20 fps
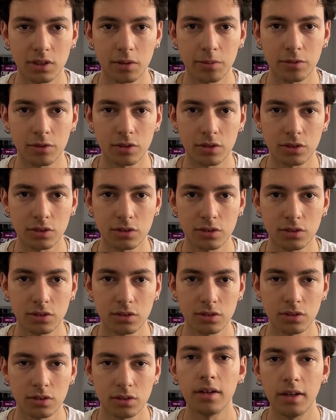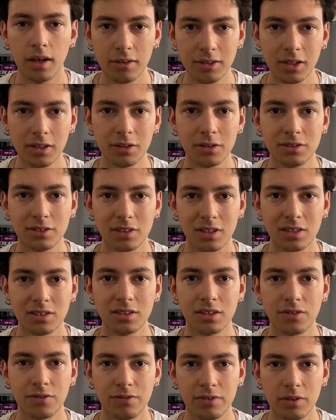of course. Now that you
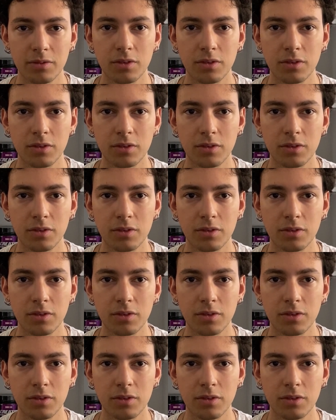selected a few